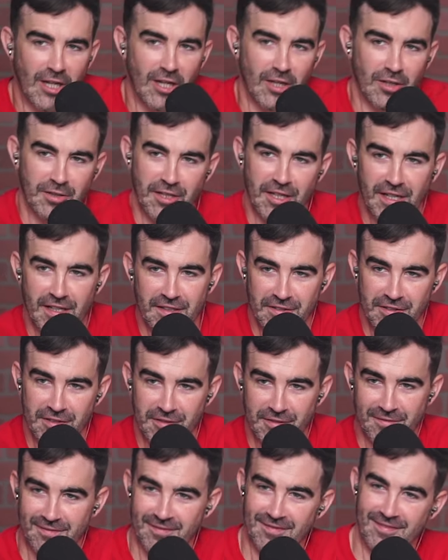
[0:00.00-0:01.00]
Hell yeah,
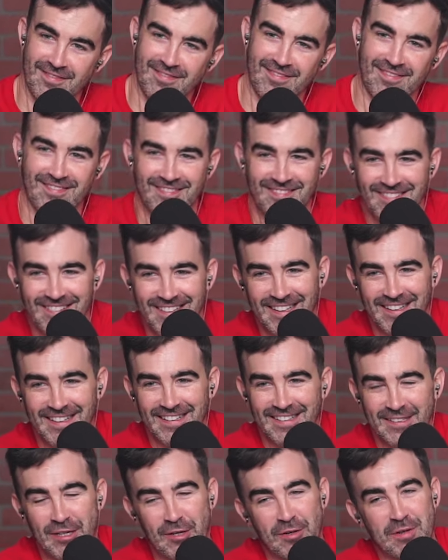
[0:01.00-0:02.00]
dude.
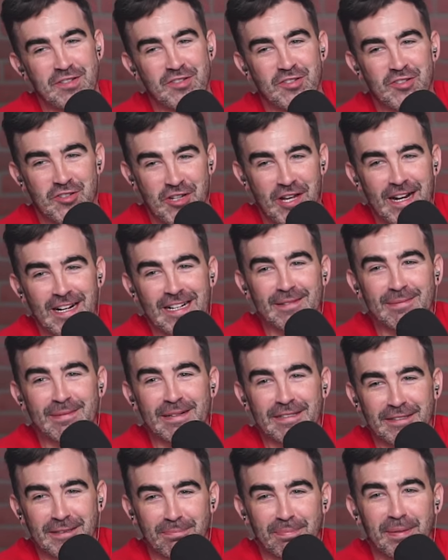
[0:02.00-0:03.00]
Now, he's just talking
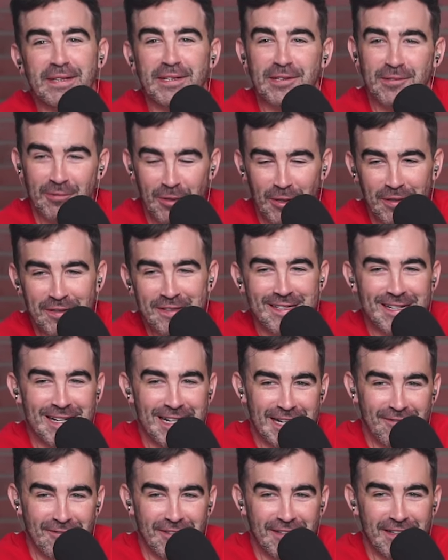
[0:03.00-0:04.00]
about the pick and roll
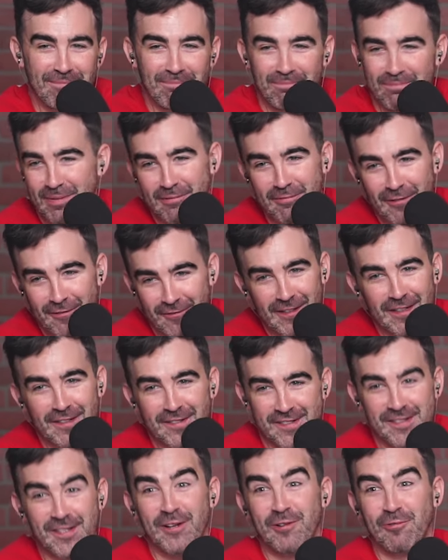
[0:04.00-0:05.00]
side of it, but
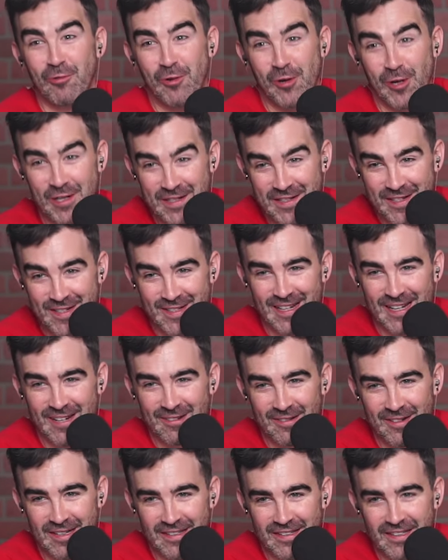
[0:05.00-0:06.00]
Rafael Stone wanted to
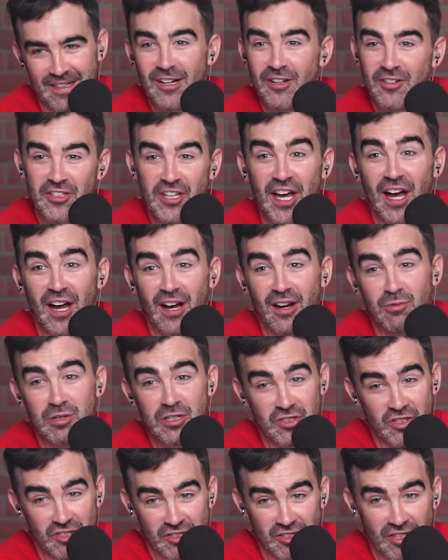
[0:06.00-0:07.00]
say right there, yeah,
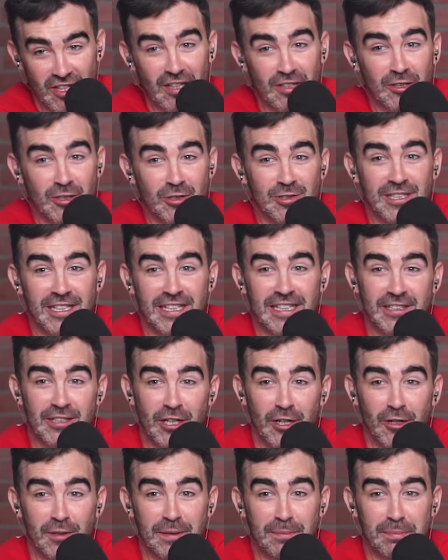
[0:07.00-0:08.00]
we just got Cocaine
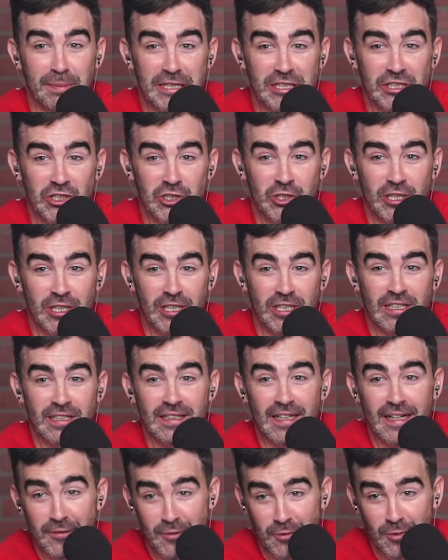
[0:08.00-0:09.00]
Curry, bitch.
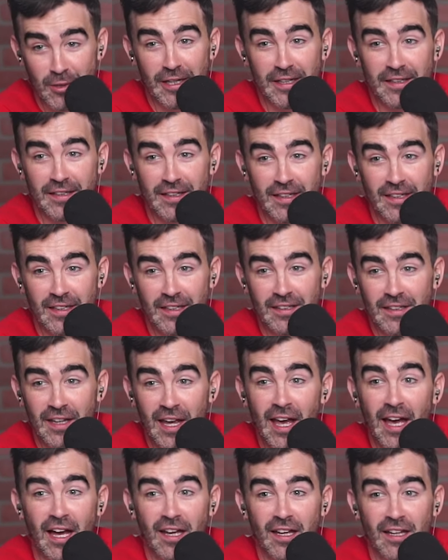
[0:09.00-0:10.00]
That's right.
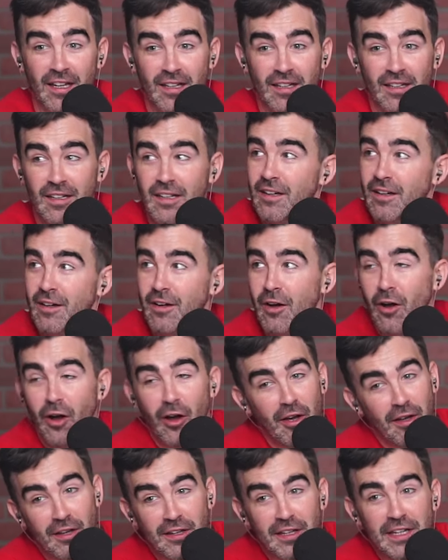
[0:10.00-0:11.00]
Yeah.
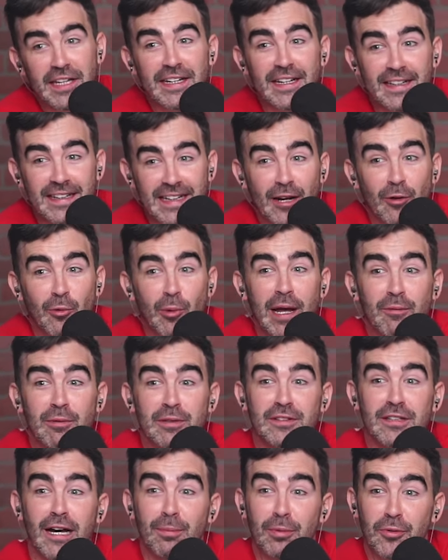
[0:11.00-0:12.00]
He can get away
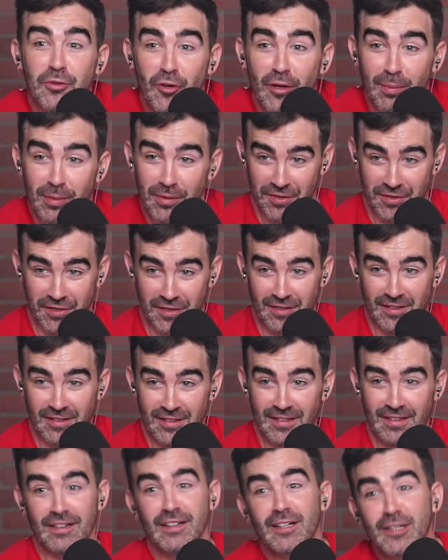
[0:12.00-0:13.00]
with double dribbles.
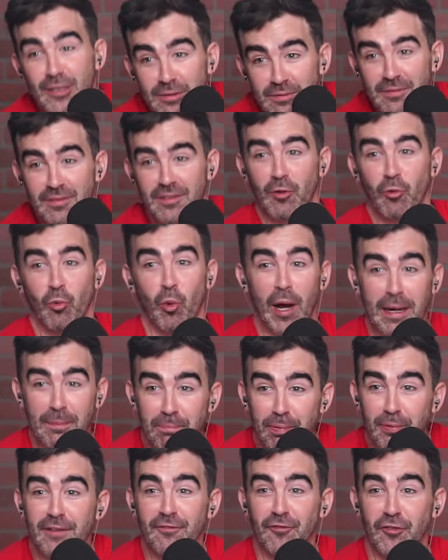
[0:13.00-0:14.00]

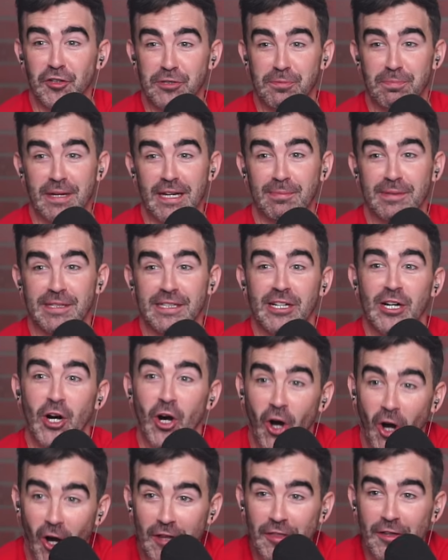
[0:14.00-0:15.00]
White privilege, baby,
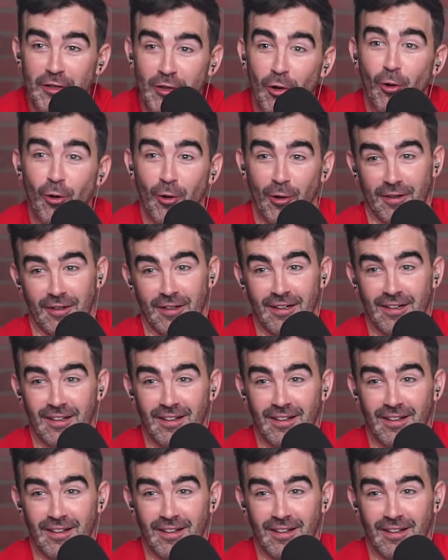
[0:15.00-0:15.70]
on the court.